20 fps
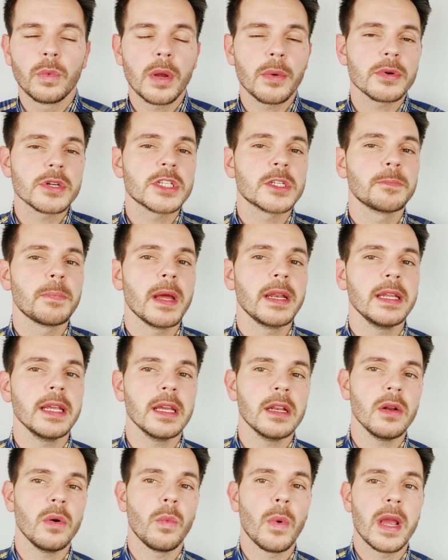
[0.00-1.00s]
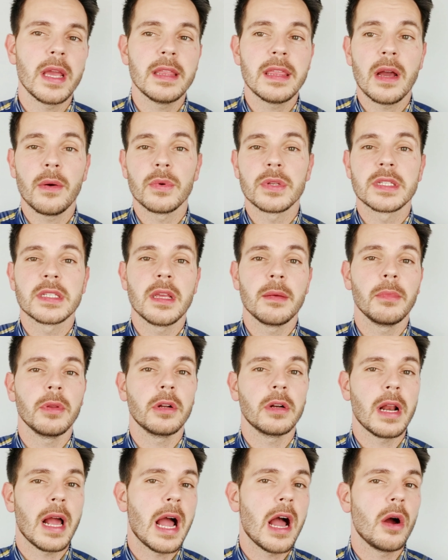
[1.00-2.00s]
We were spending in a way that was
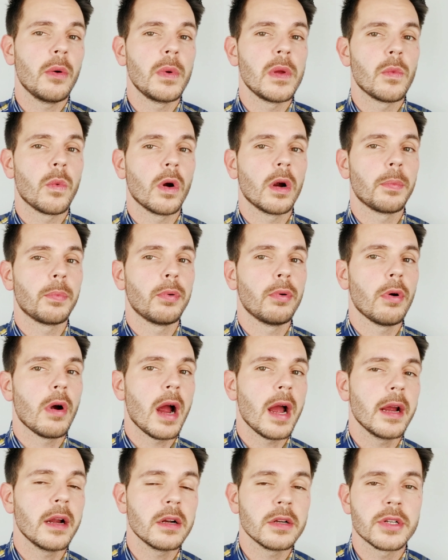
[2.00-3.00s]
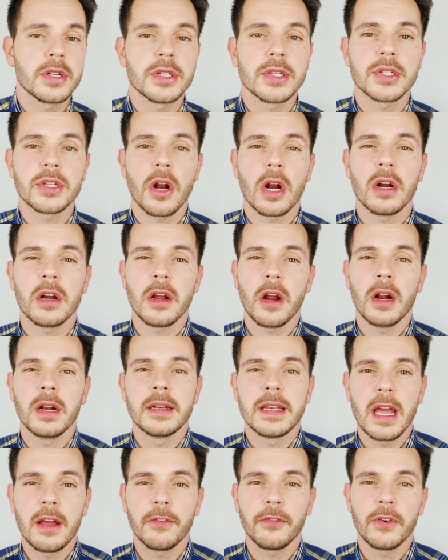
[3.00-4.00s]
similar to how we were prior to starting our
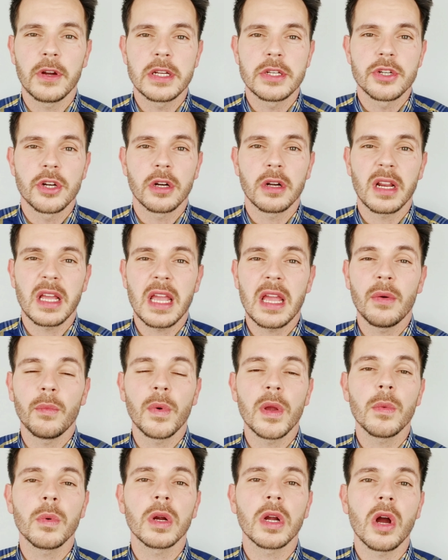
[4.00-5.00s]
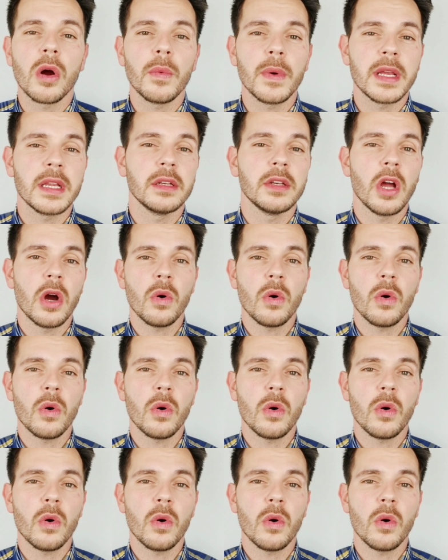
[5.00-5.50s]
debt-free journey and we were going